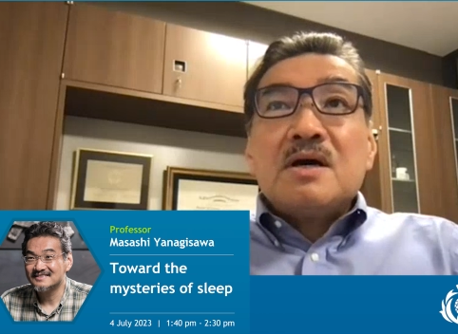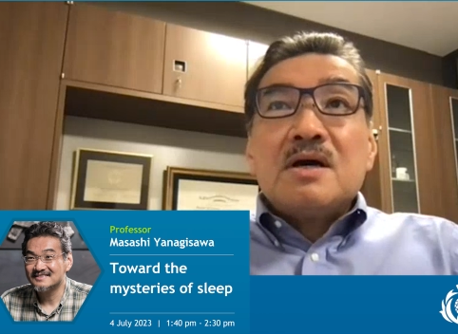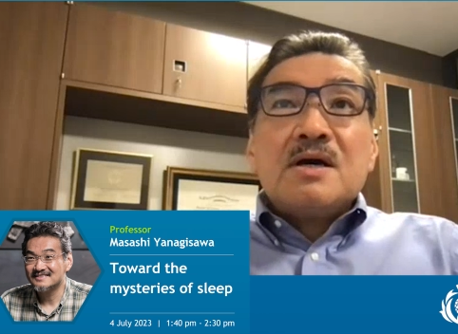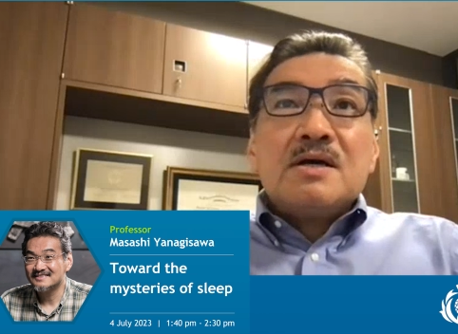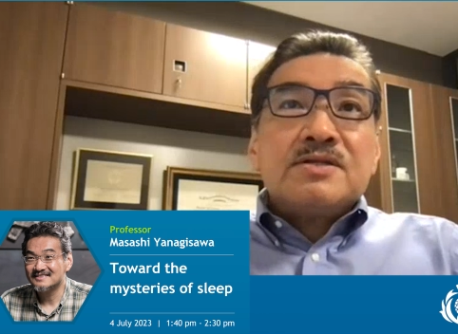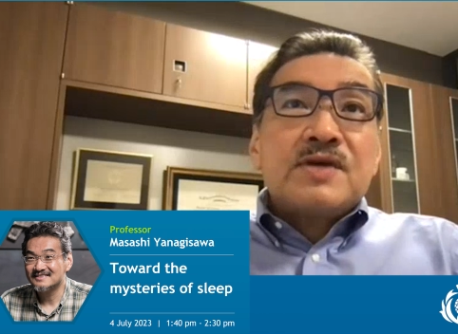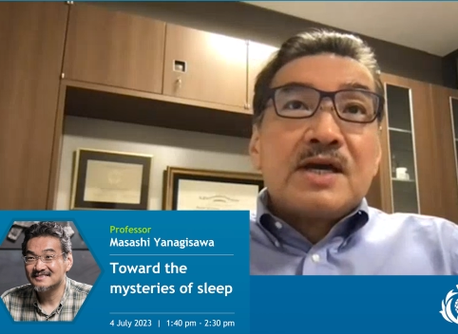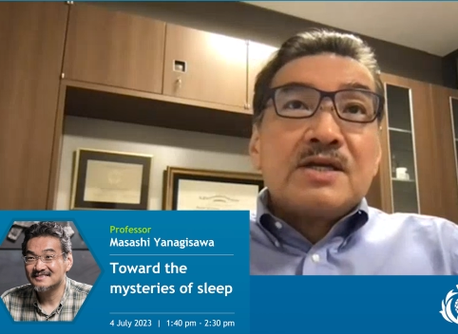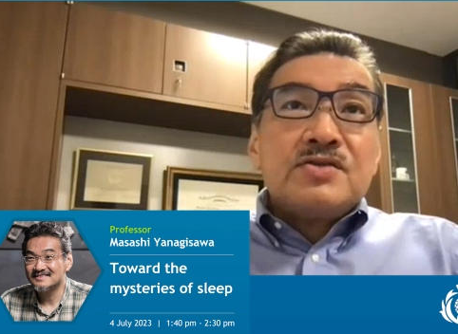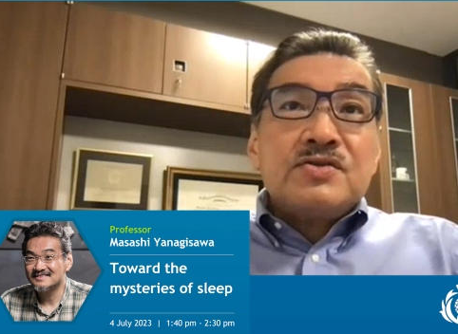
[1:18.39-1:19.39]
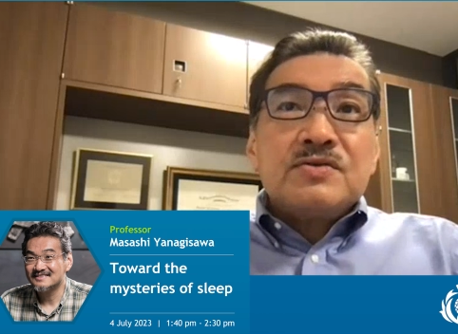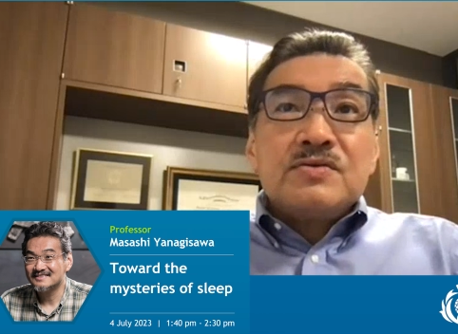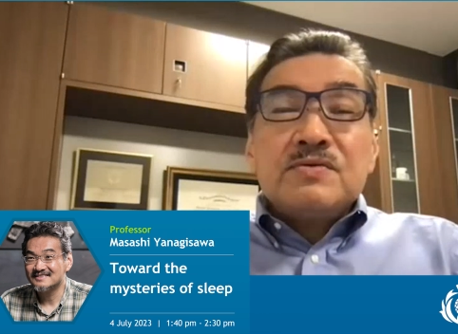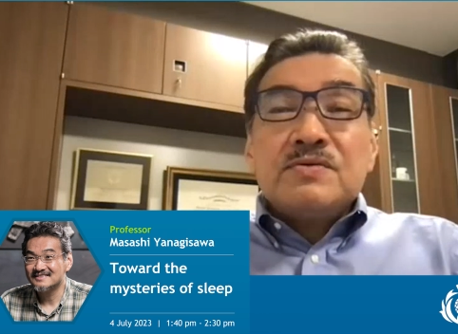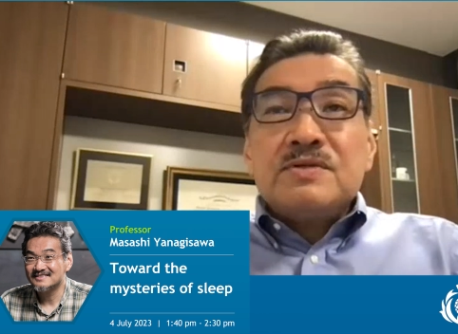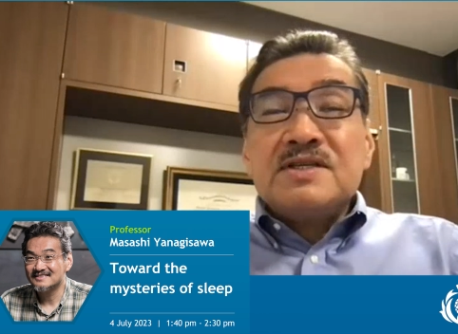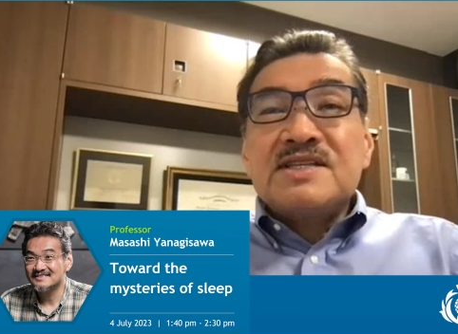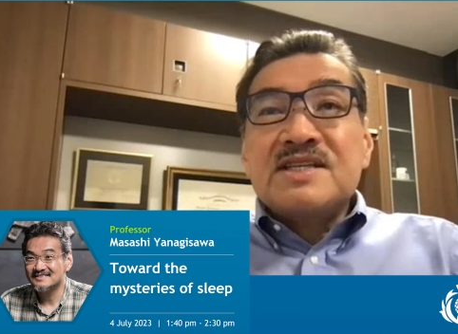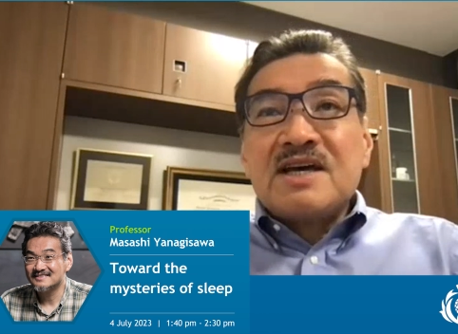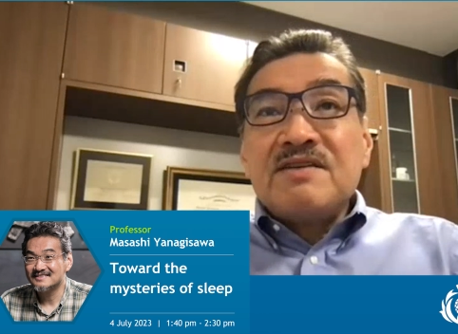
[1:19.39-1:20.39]
Speaker 1: uh, trying to
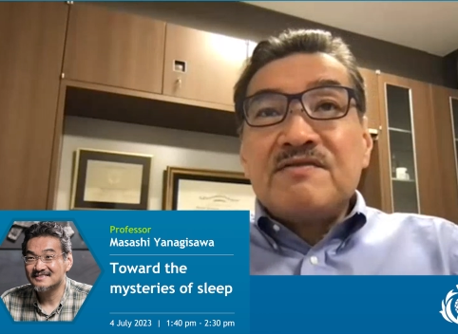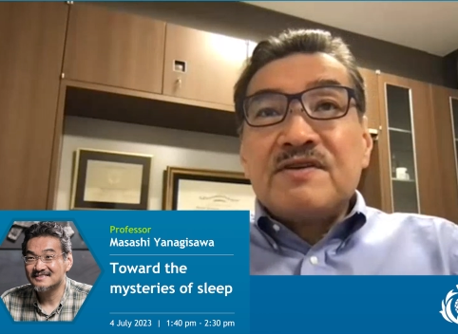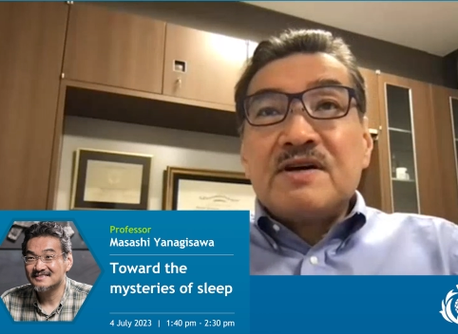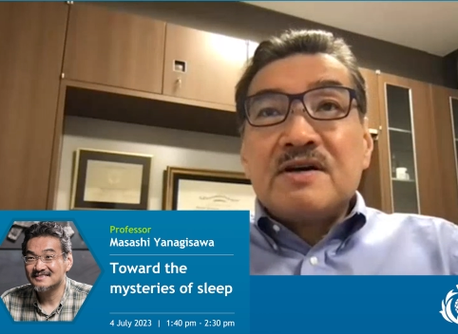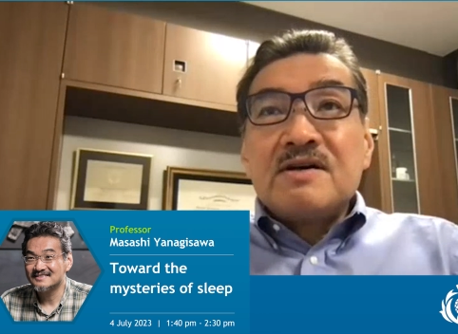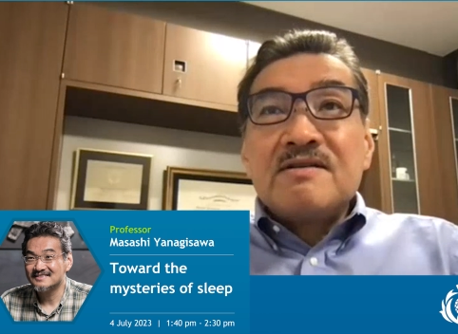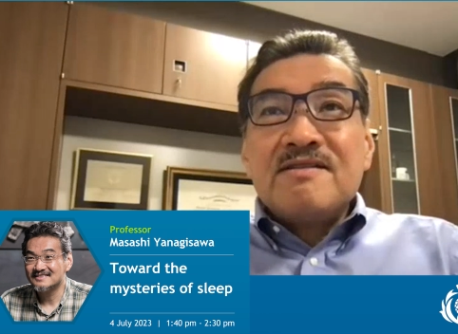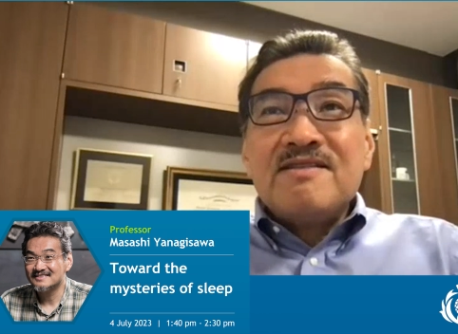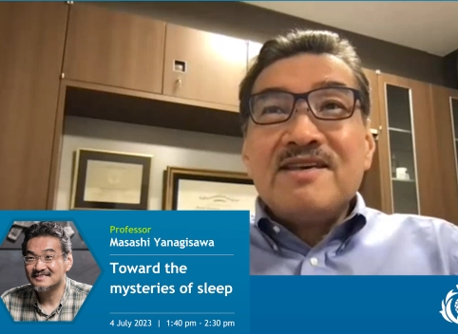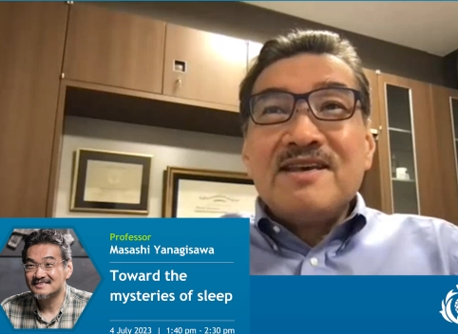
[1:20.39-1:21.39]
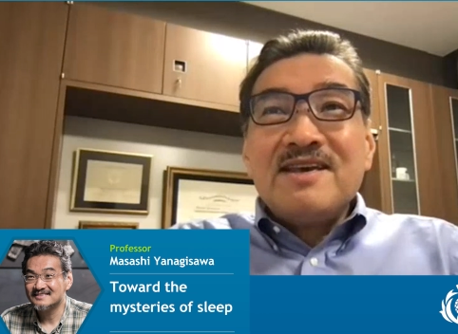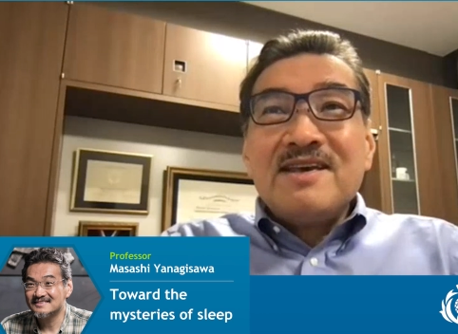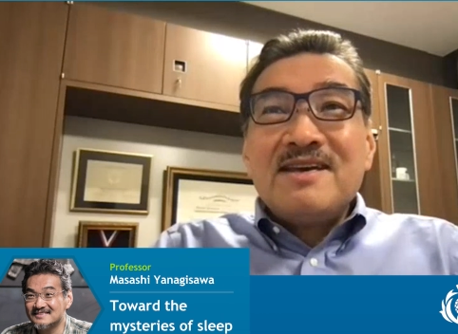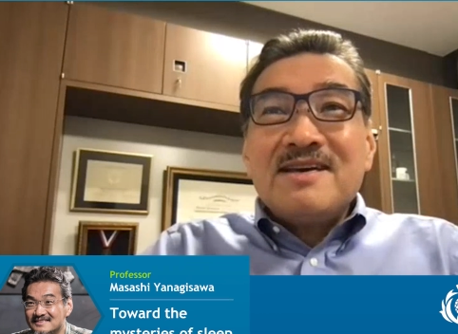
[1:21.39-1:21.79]
decipher the